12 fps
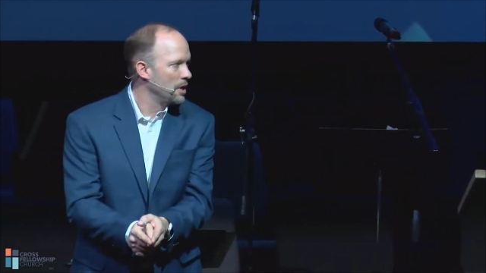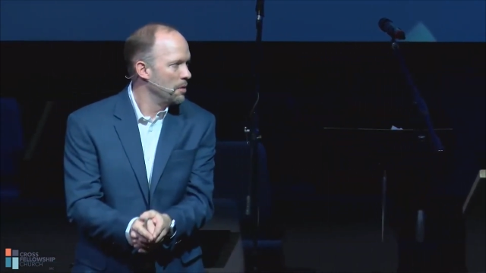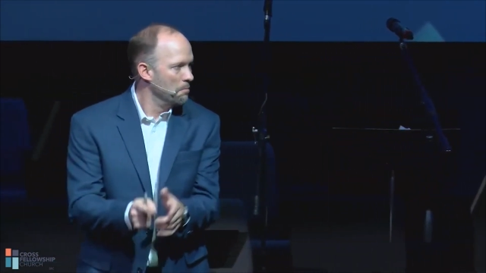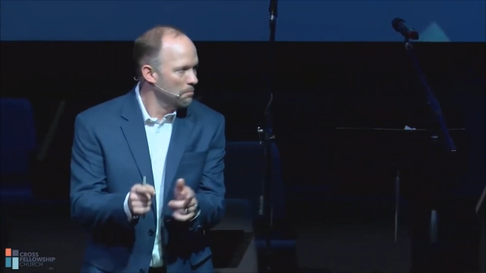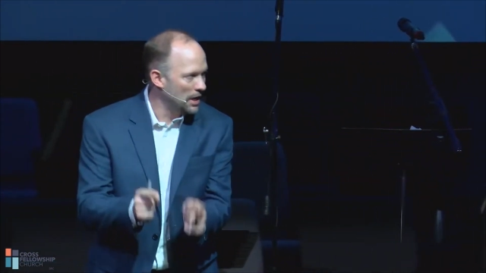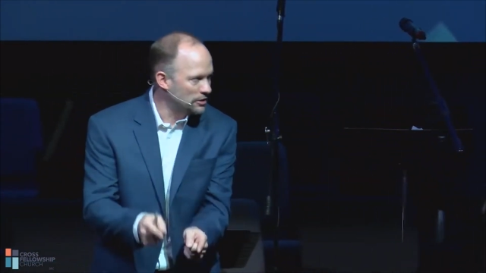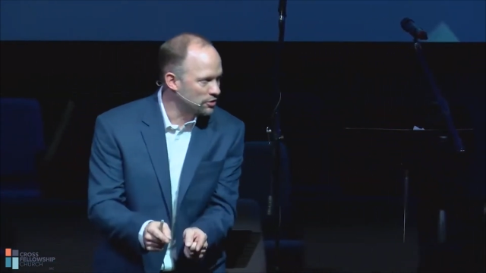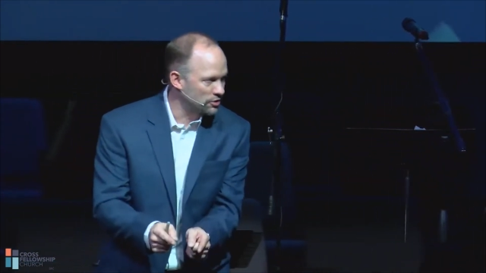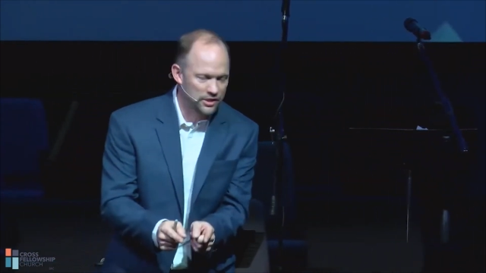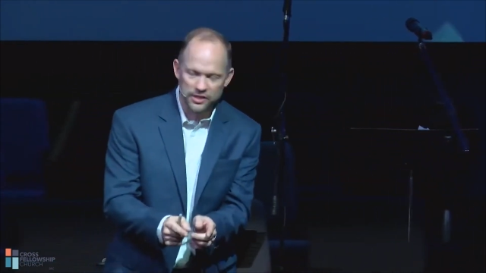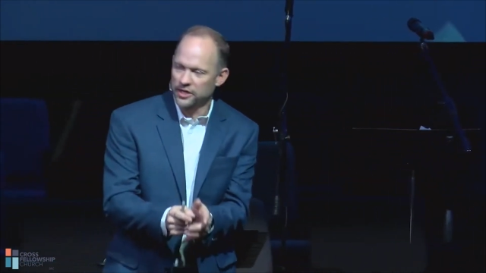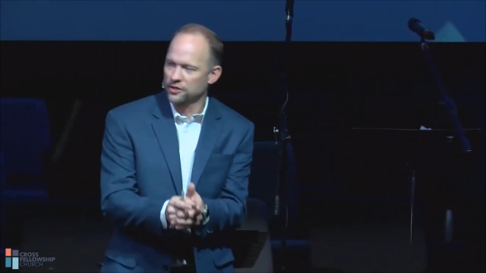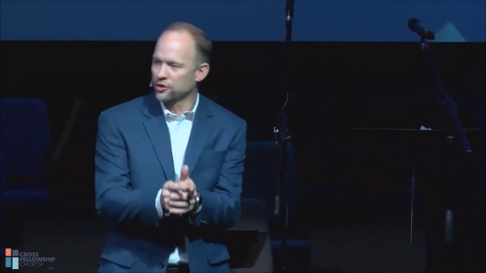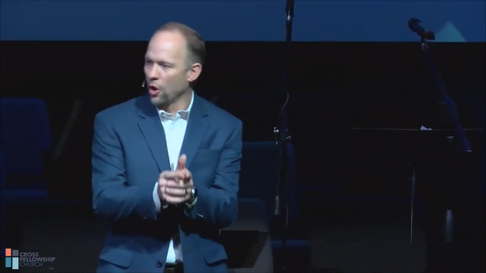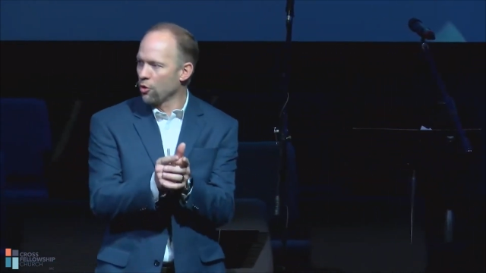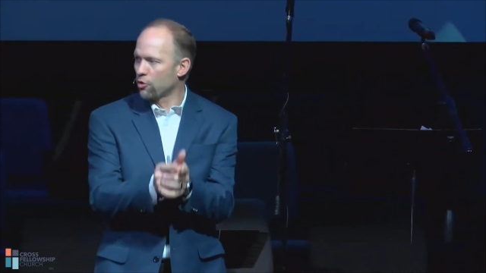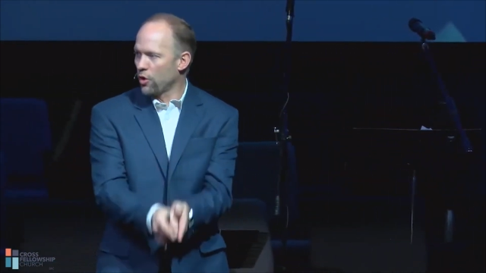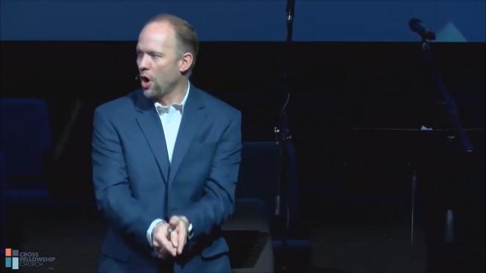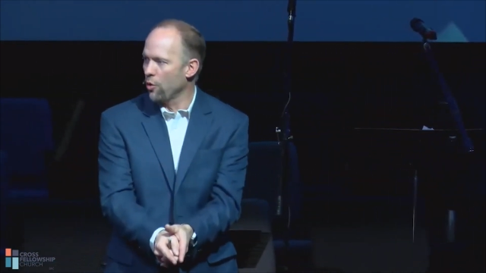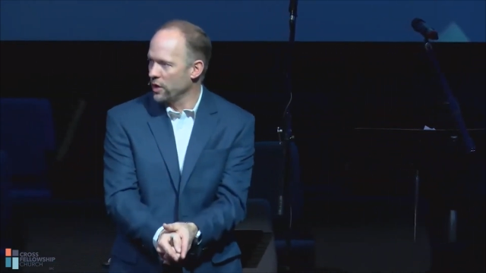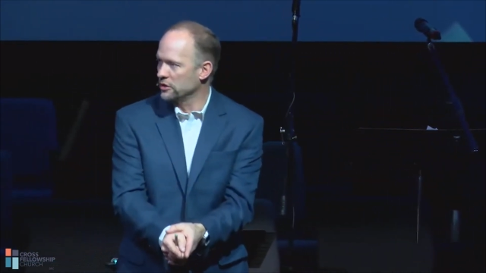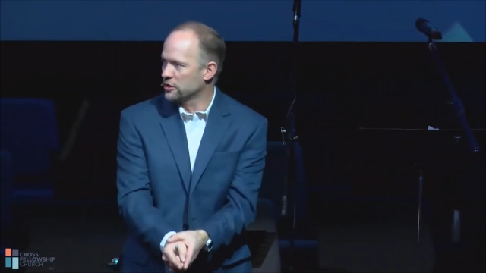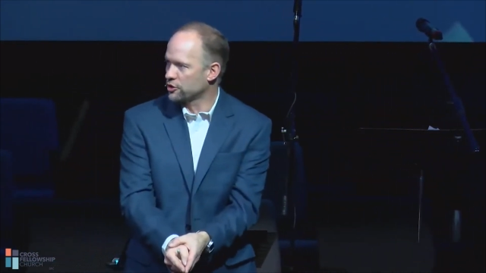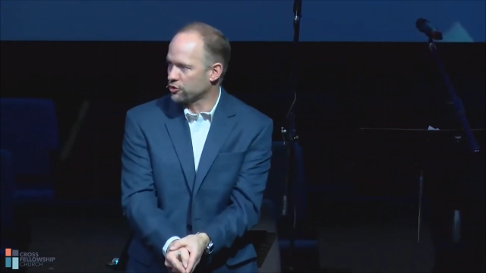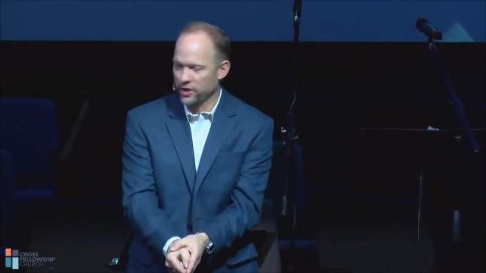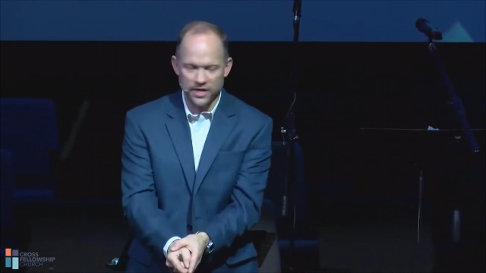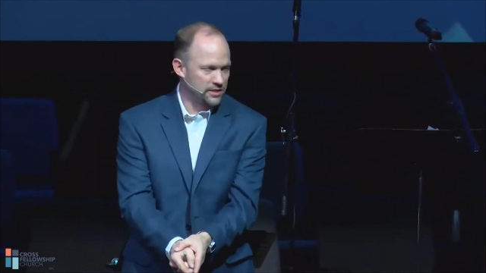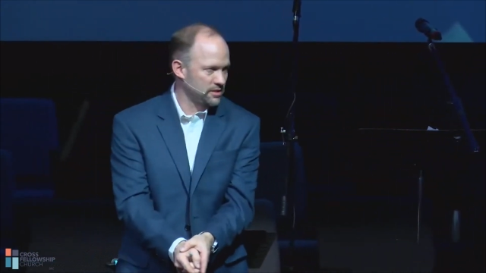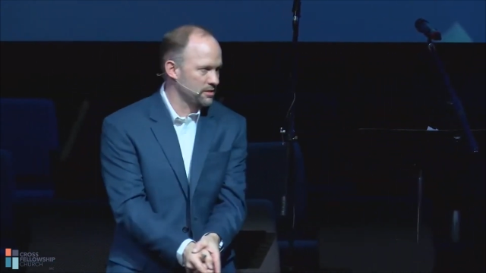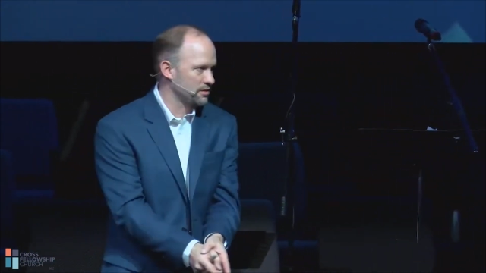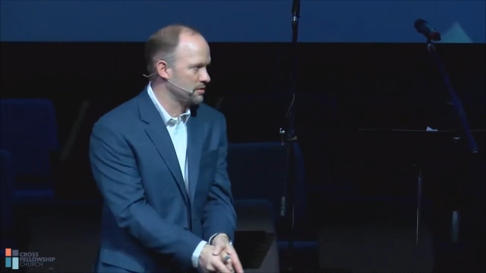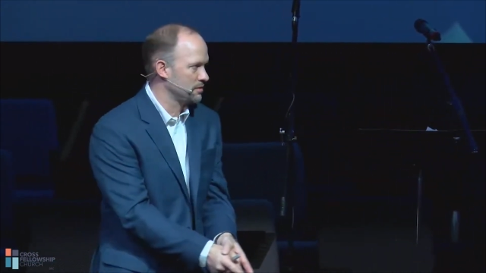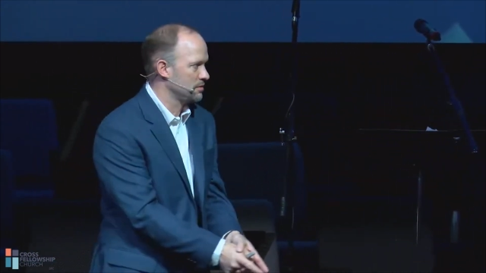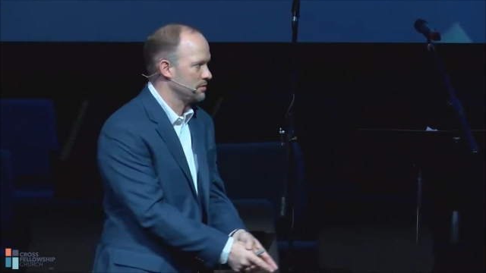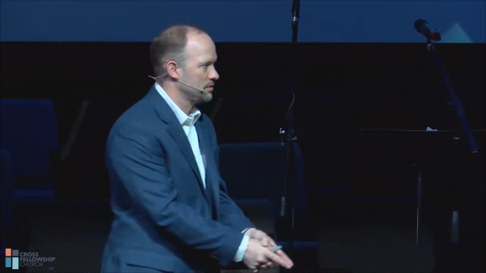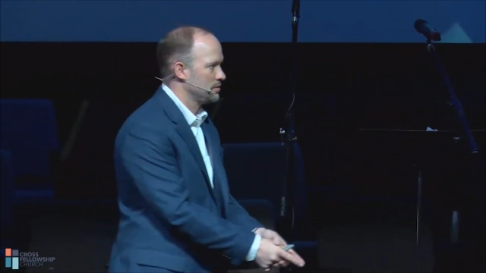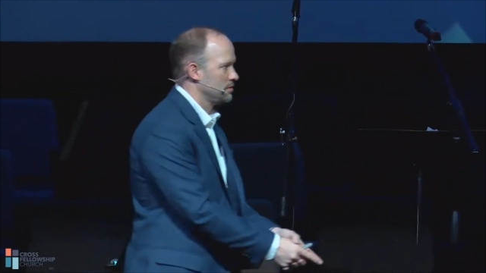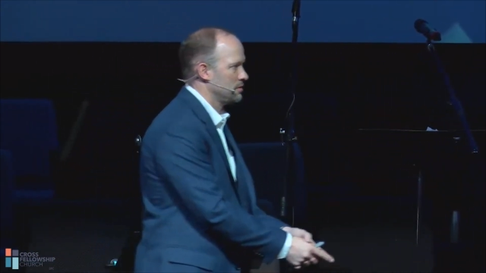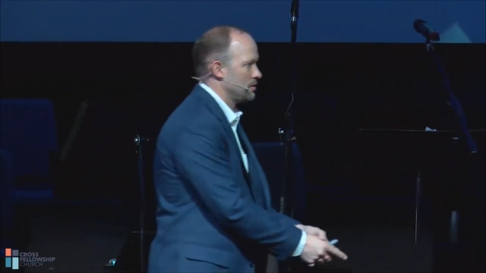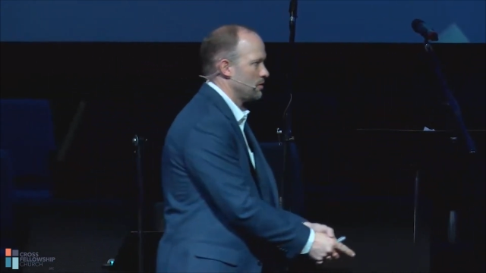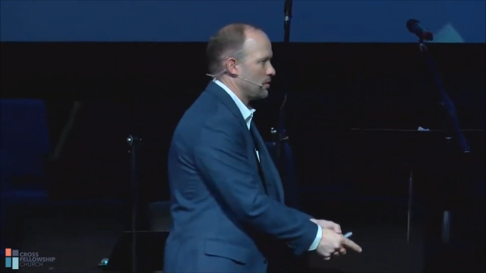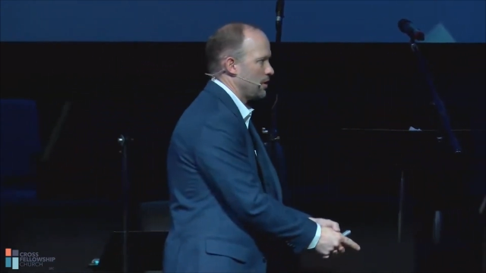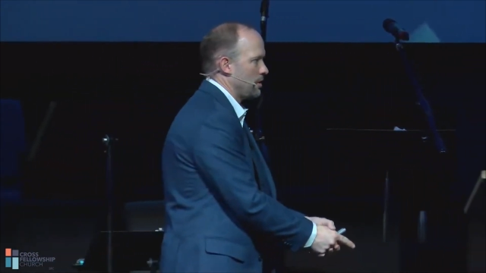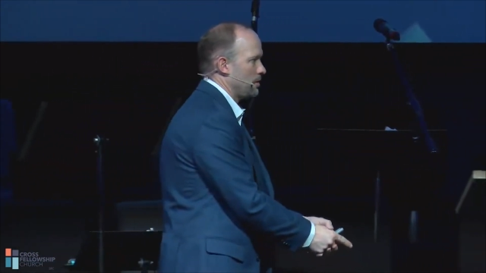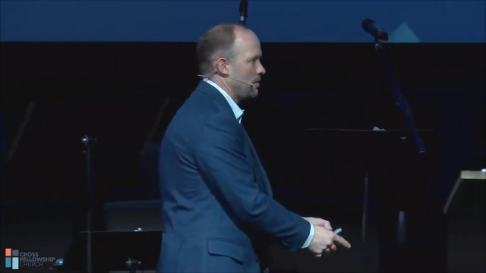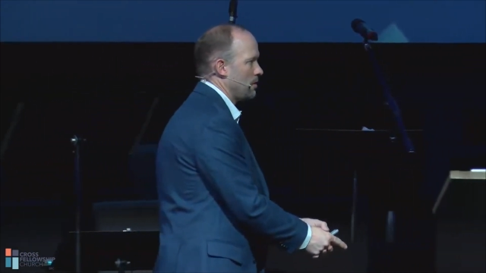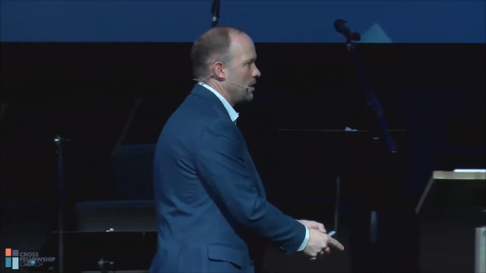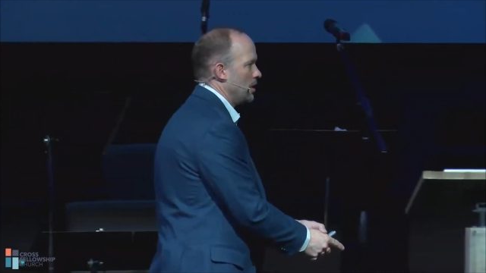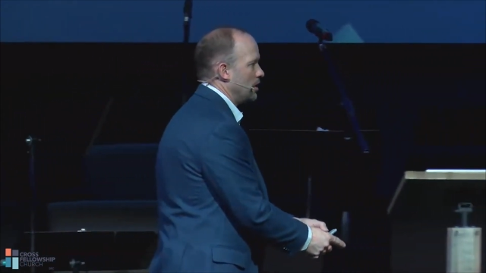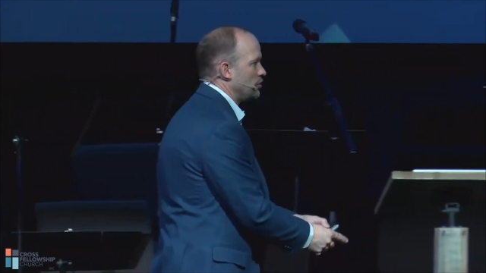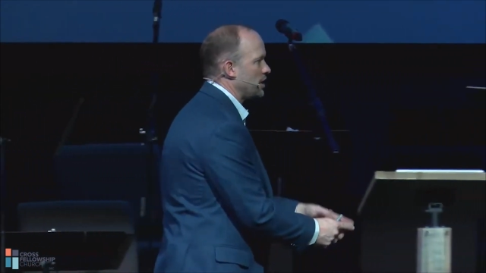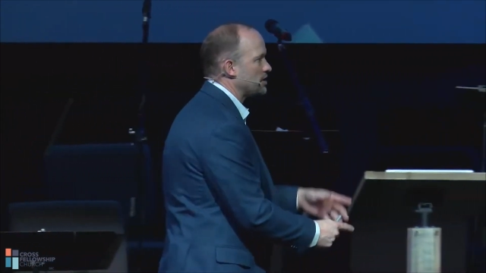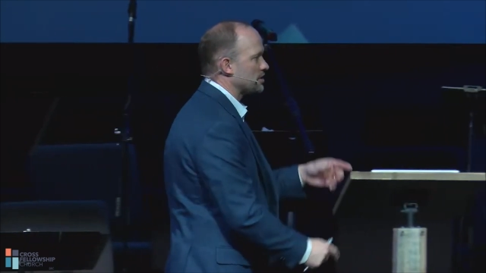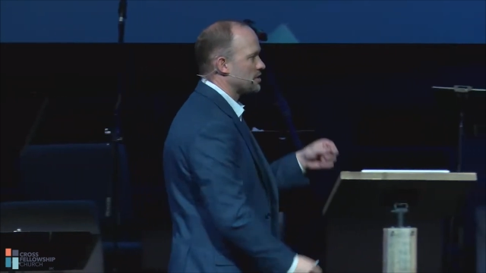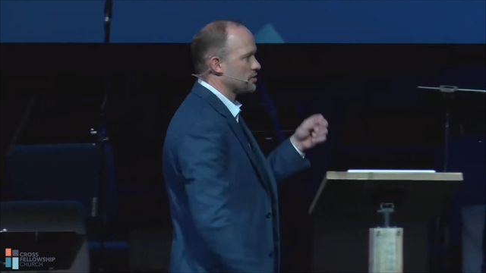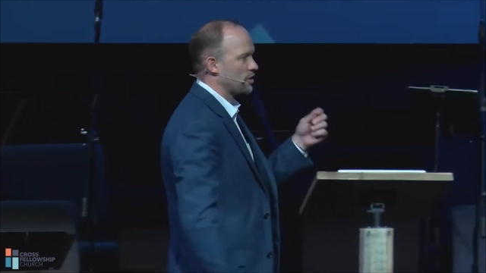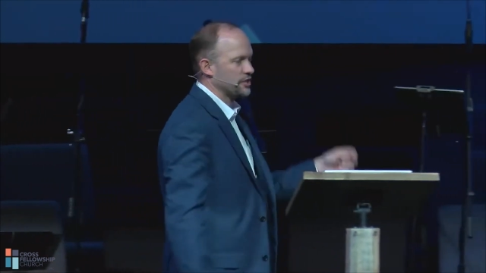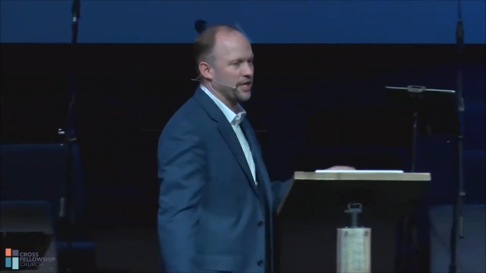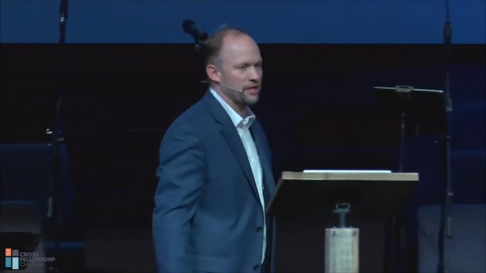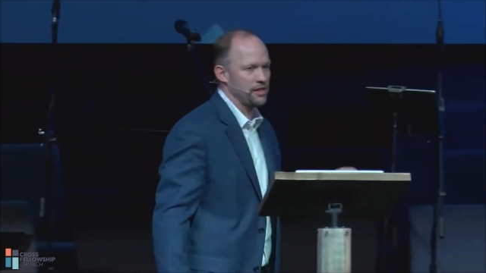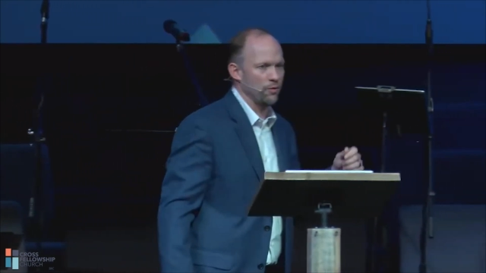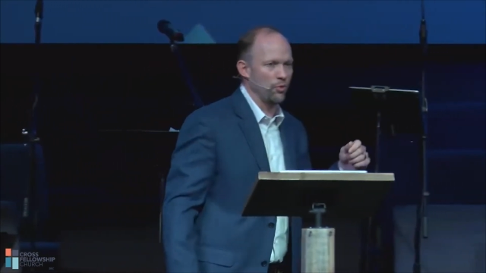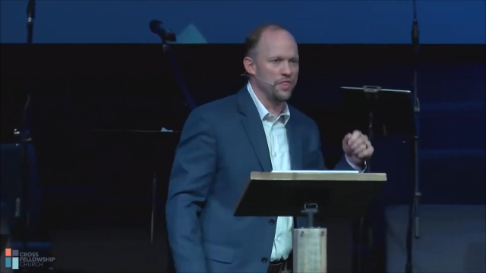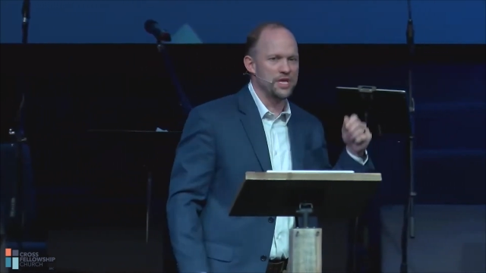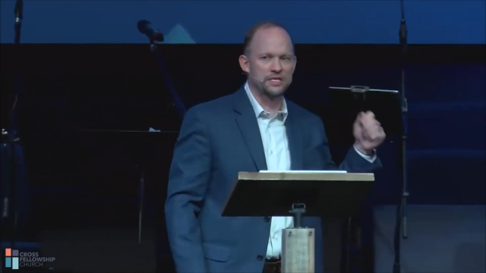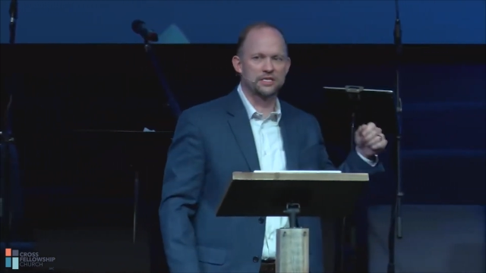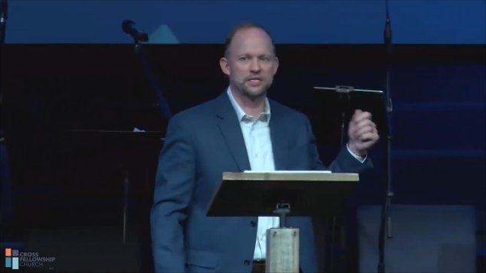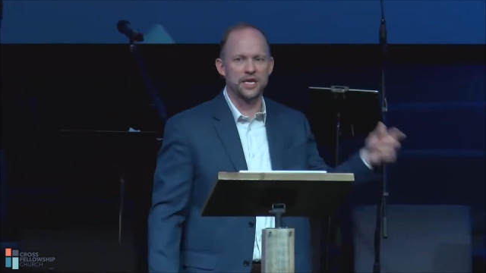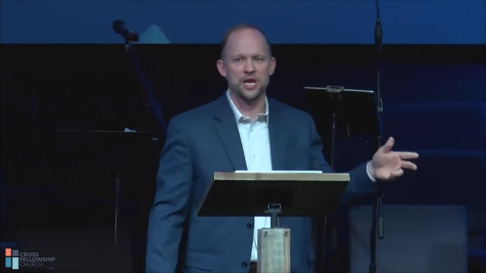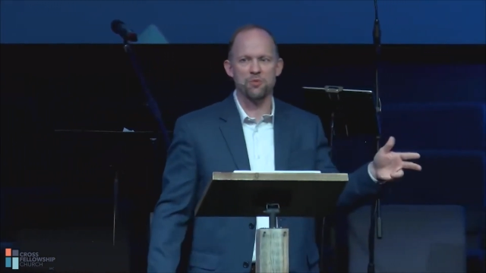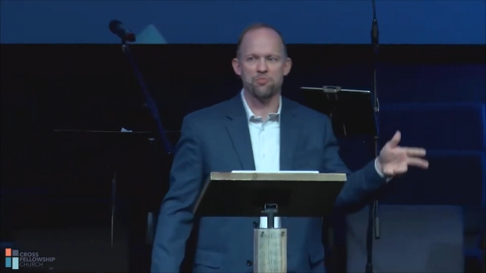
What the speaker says: Mustard seeds don't grow into trees. Right? Jesus is articulating when this seed